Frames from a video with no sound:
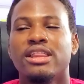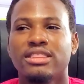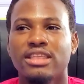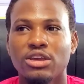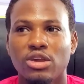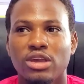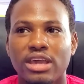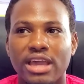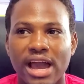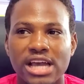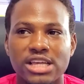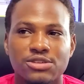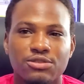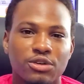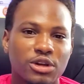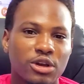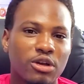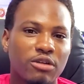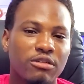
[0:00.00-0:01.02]
Thank you guys
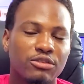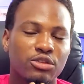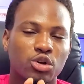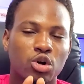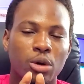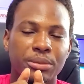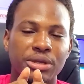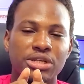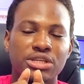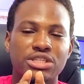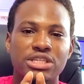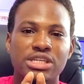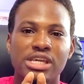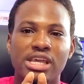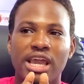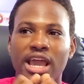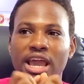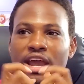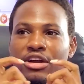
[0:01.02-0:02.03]
for the love of the
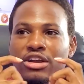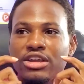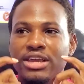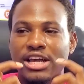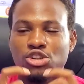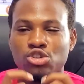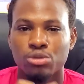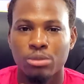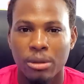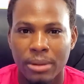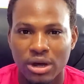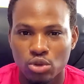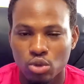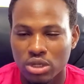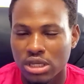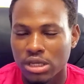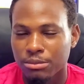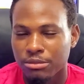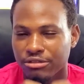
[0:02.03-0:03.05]
community and you guys remember to
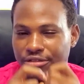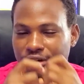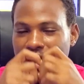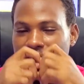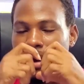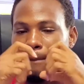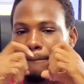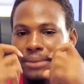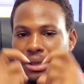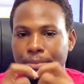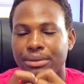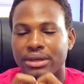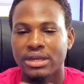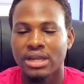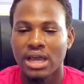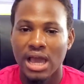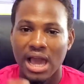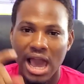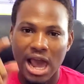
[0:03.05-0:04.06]
keep the fire
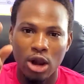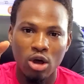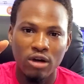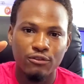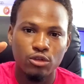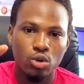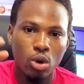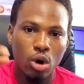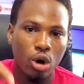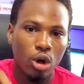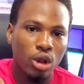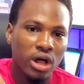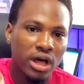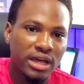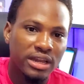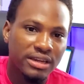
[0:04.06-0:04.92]
peeping. I love you all.